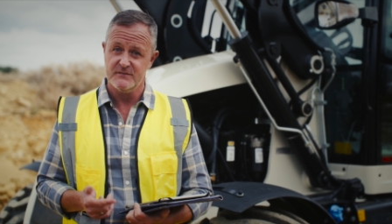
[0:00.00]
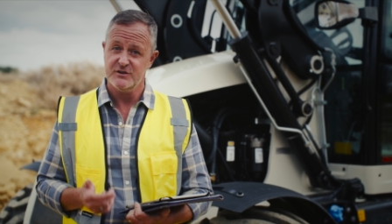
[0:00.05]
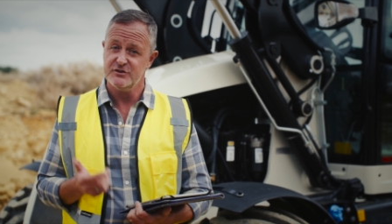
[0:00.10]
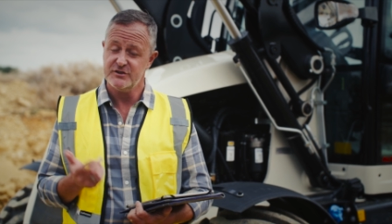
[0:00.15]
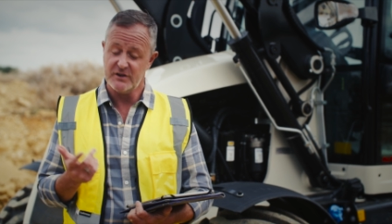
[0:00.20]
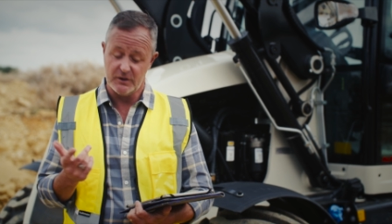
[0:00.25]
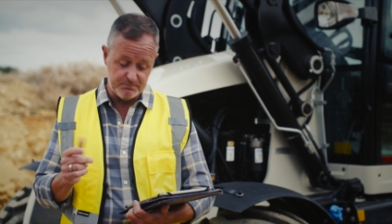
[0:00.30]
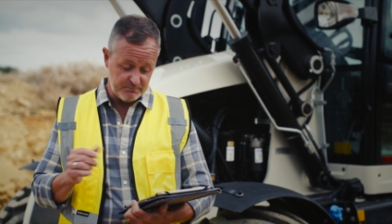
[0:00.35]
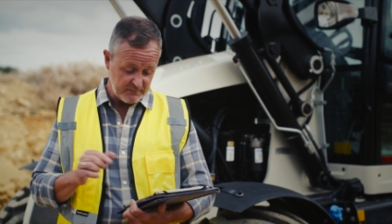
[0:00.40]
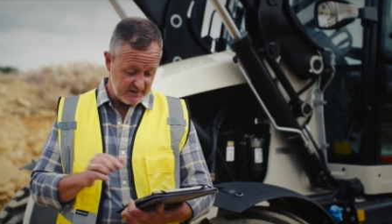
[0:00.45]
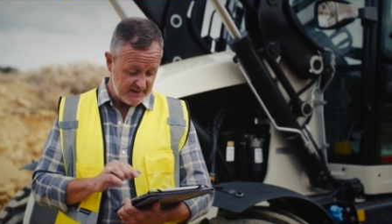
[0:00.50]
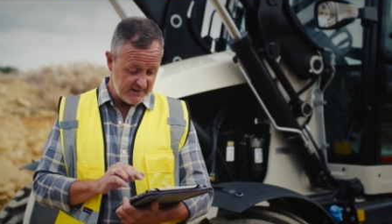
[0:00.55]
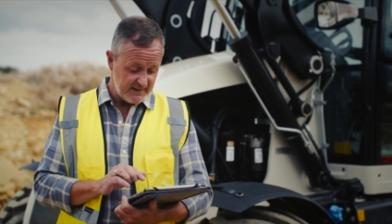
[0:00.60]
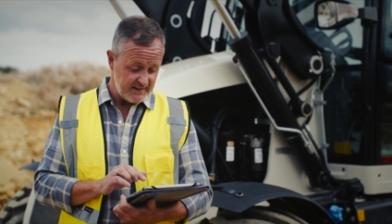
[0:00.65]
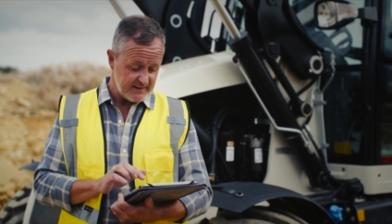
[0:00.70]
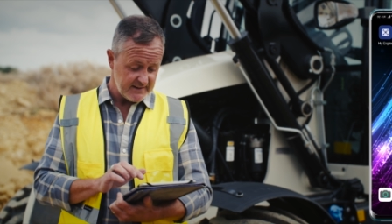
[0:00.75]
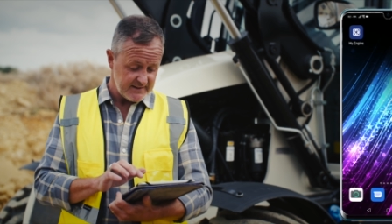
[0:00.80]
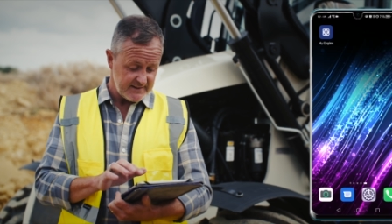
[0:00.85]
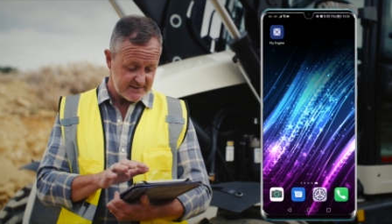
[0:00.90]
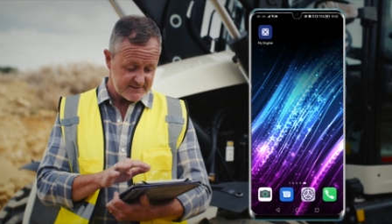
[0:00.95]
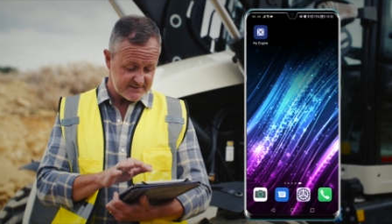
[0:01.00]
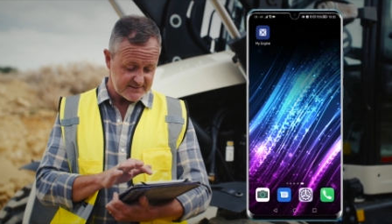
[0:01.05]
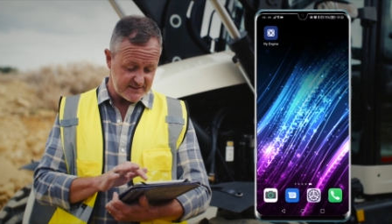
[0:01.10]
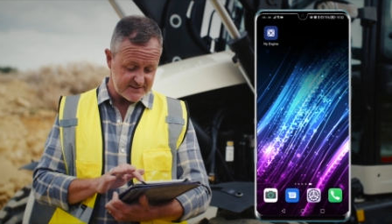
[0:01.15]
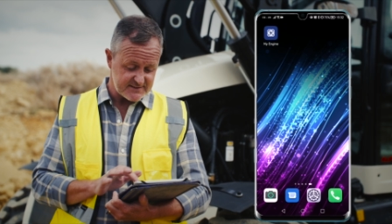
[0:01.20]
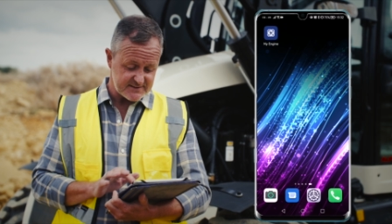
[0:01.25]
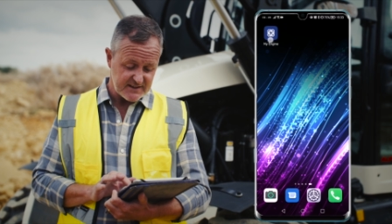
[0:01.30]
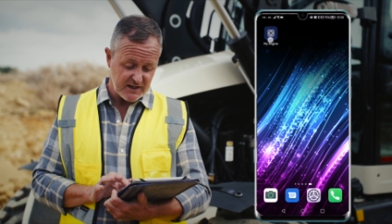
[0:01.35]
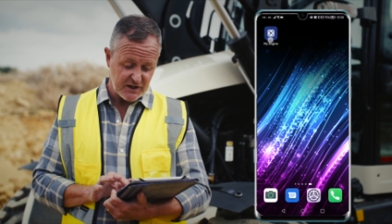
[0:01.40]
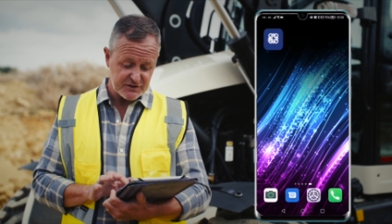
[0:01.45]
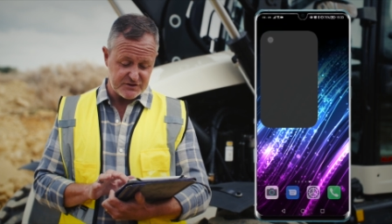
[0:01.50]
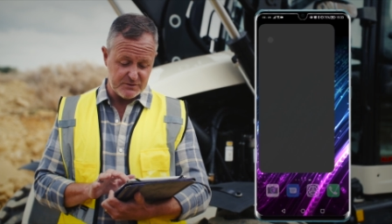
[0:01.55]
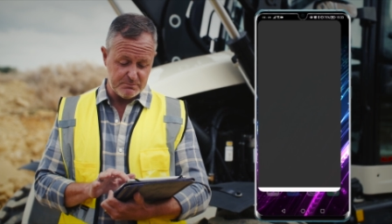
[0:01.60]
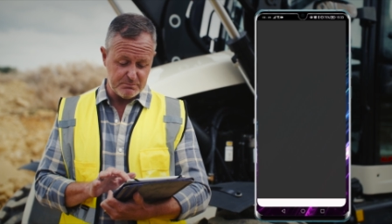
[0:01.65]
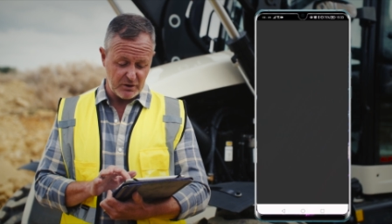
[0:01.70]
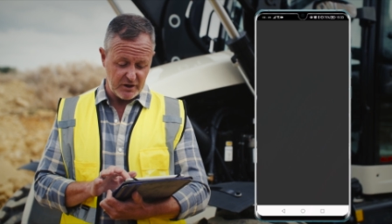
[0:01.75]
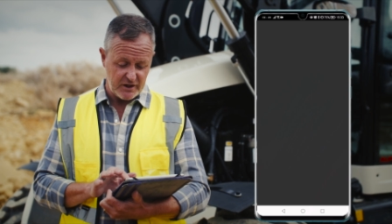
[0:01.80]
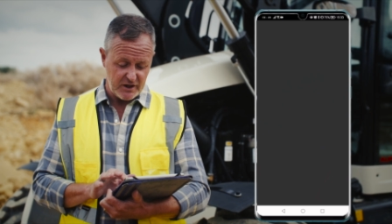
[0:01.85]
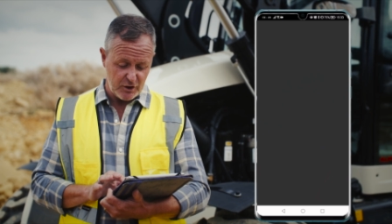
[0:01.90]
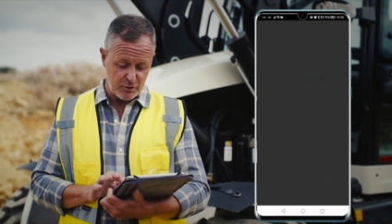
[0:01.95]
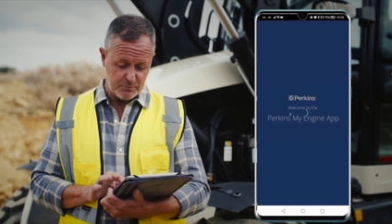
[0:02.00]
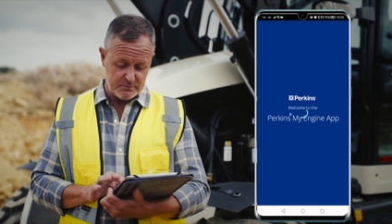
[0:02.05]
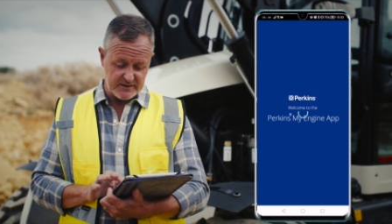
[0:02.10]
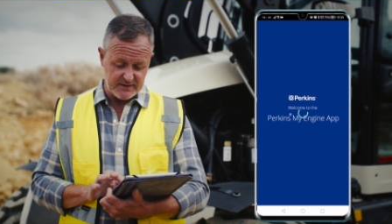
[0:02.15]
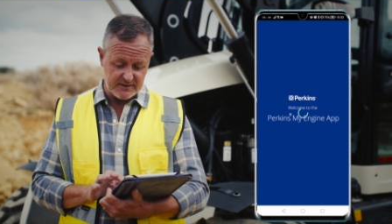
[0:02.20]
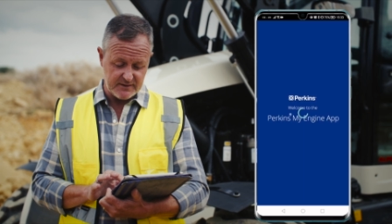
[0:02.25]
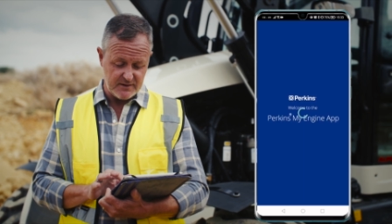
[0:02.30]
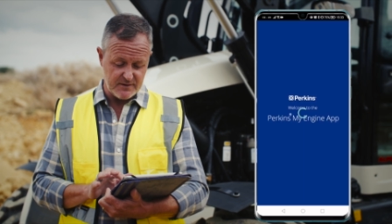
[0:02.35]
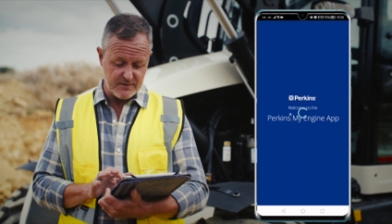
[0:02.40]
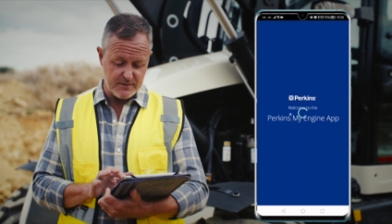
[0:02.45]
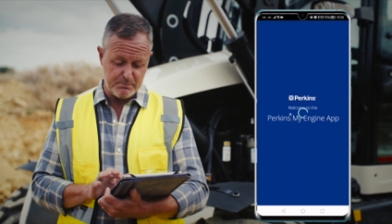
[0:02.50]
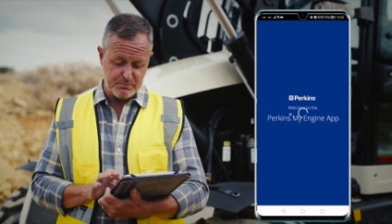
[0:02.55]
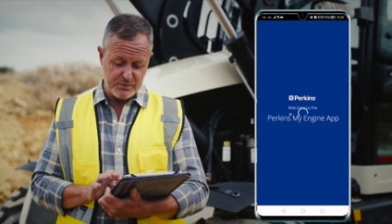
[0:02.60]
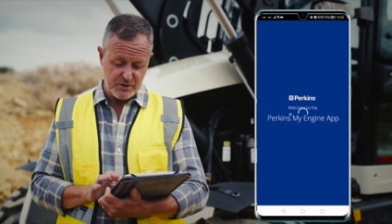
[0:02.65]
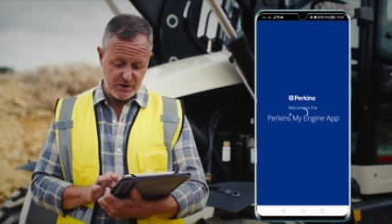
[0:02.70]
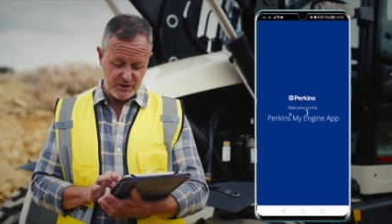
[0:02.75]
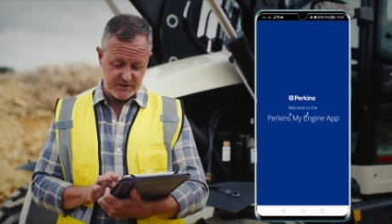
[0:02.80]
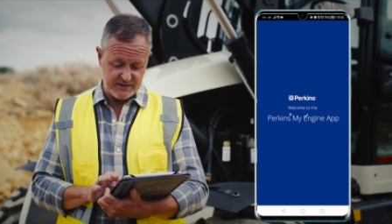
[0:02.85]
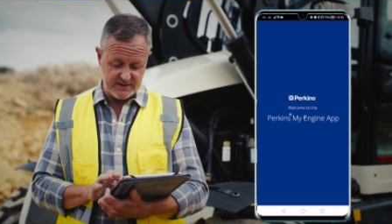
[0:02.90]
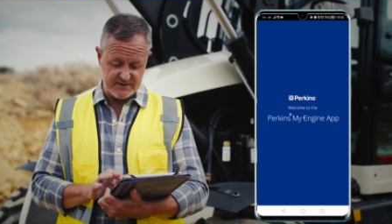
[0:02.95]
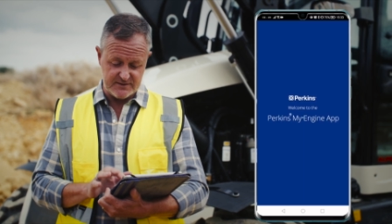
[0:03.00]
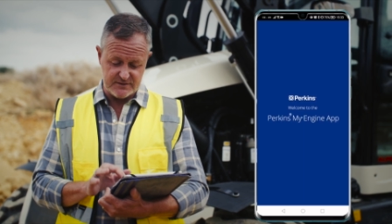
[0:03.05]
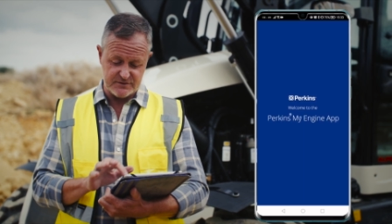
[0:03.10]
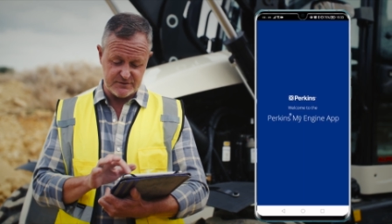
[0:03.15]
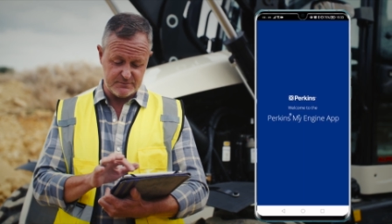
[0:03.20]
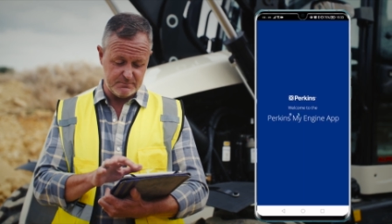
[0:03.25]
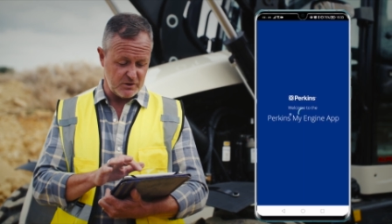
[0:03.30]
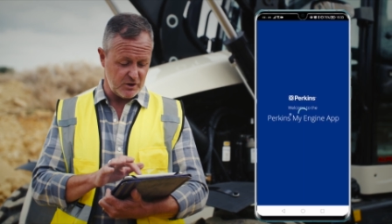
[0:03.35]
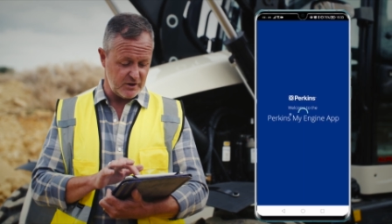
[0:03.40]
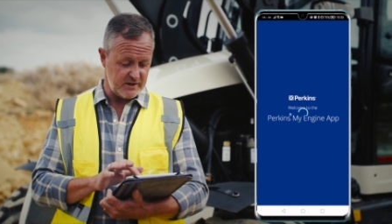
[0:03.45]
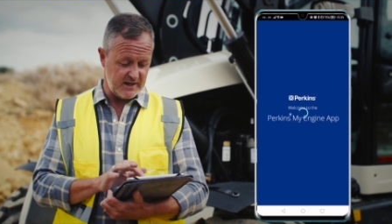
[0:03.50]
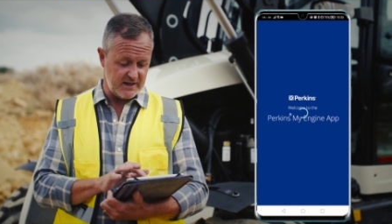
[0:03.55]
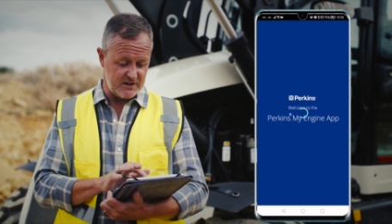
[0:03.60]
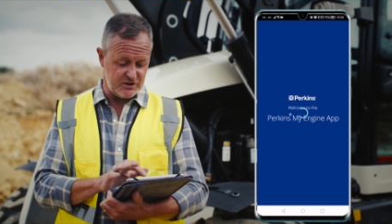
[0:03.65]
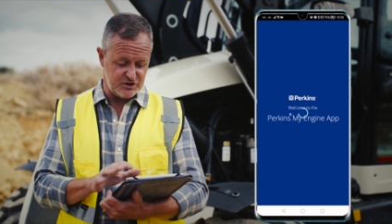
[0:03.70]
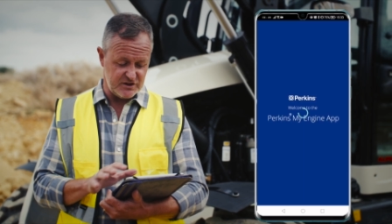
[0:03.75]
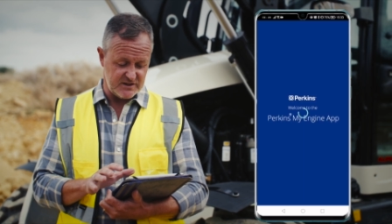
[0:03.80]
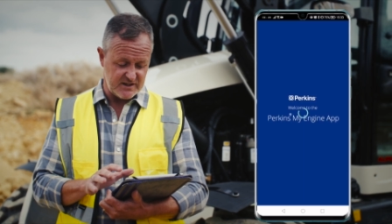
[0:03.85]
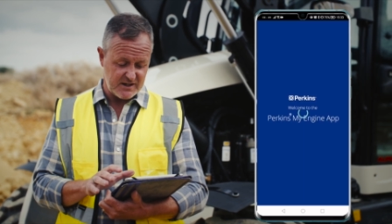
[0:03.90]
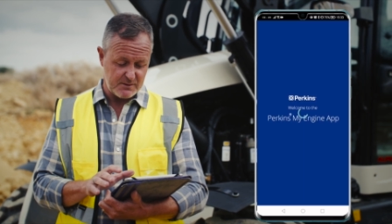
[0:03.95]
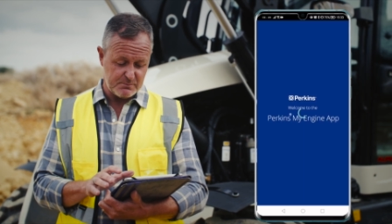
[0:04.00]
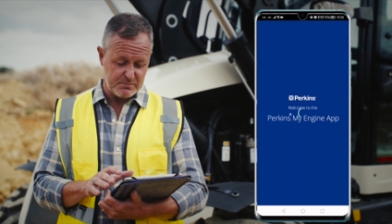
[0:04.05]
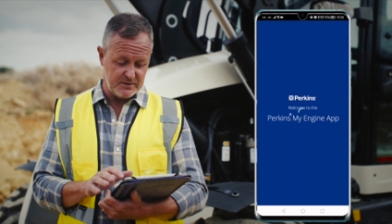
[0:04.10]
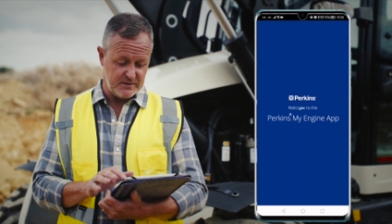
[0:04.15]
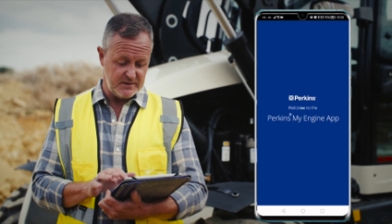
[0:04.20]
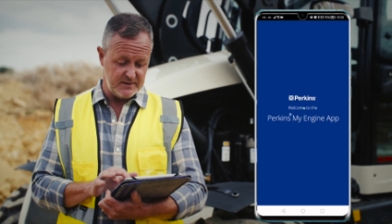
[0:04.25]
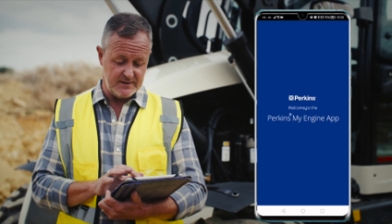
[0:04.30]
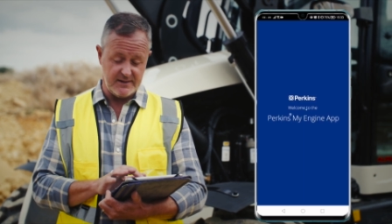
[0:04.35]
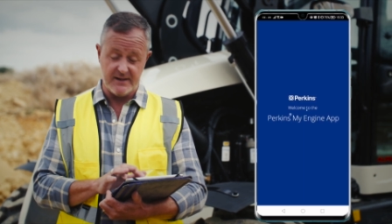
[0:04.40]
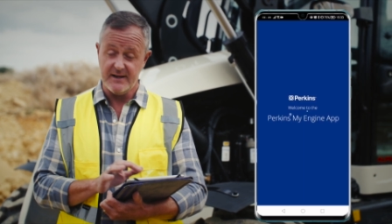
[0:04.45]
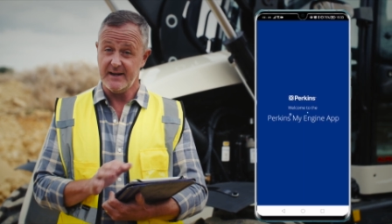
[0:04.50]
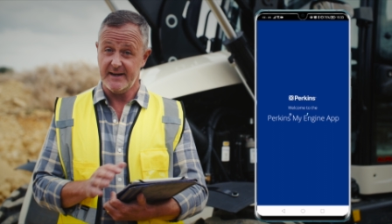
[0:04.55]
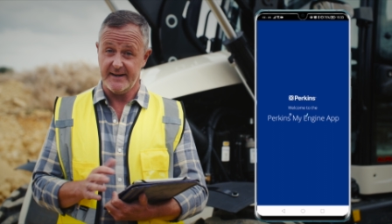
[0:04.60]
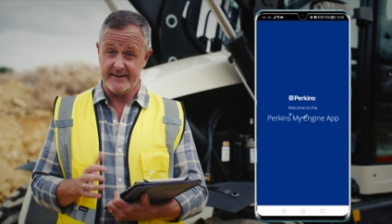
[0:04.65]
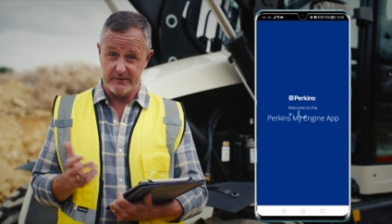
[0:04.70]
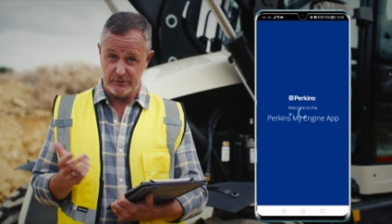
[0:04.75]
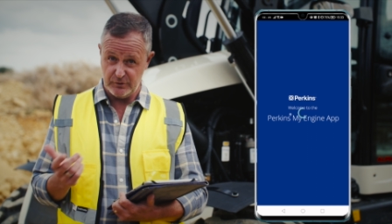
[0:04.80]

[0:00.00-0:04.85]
So let's get started by opening the Perkins My Engine app and